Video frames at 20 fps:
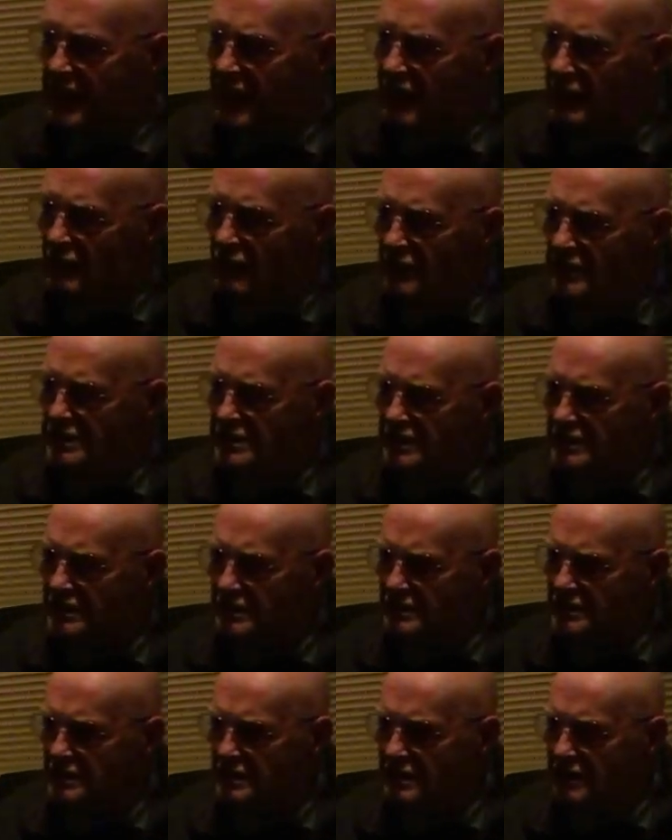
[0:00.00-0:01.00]
And I went
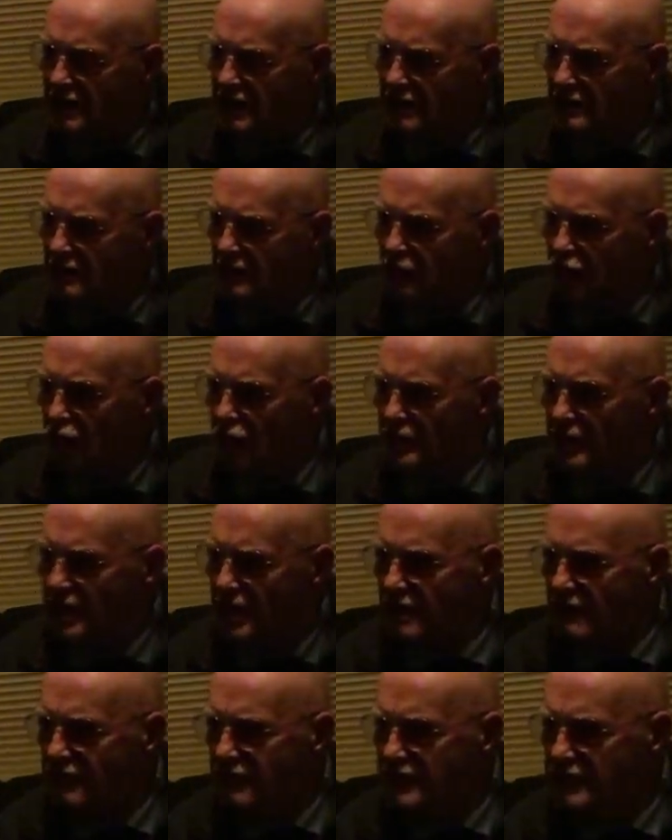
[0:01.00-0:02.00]
in, and the bloke
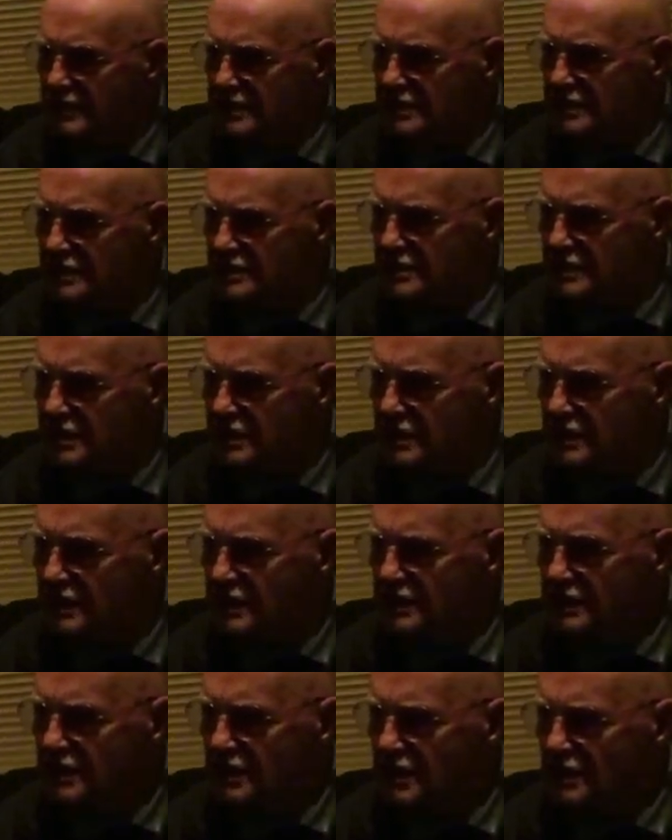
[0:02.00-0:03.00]
behind the thing, he says, are
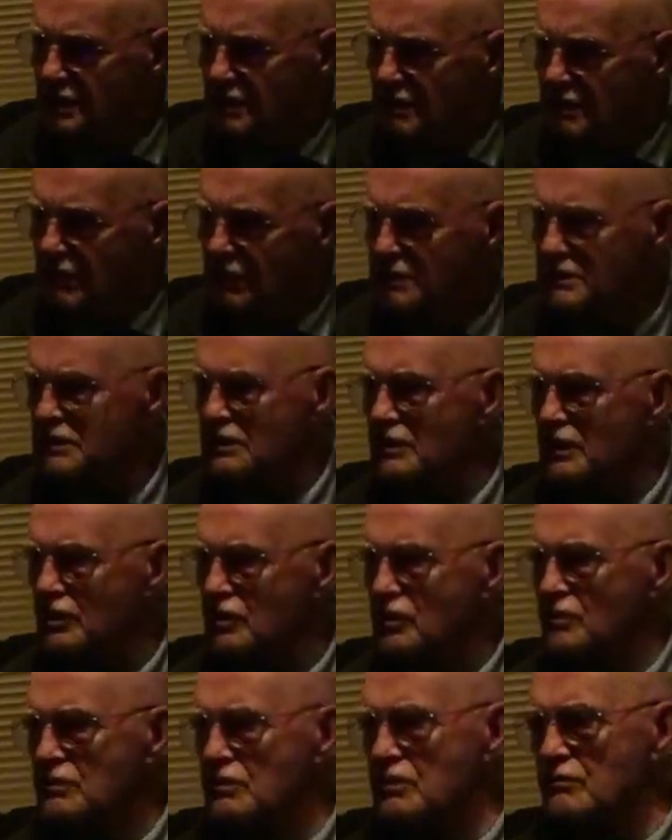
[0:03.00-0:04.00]

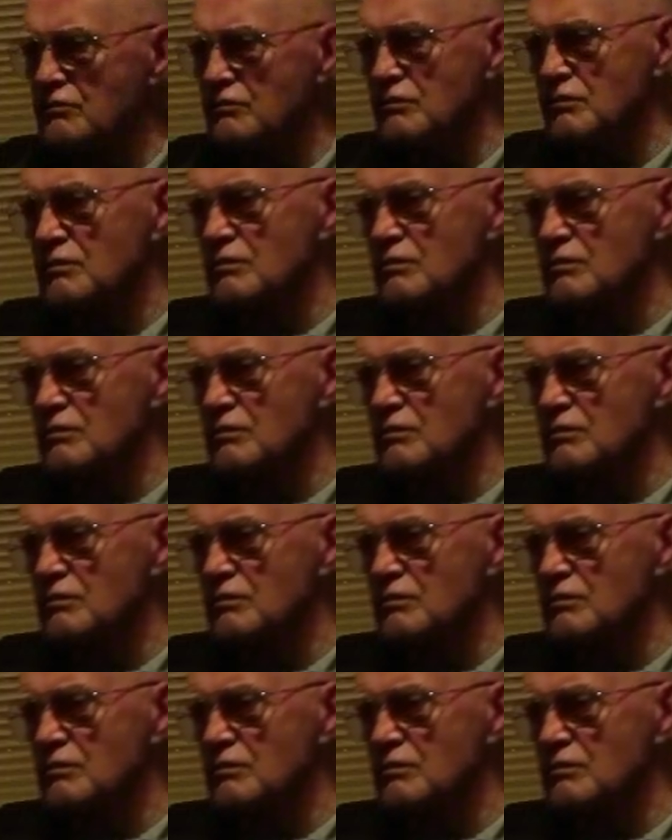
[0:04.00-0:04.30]
you,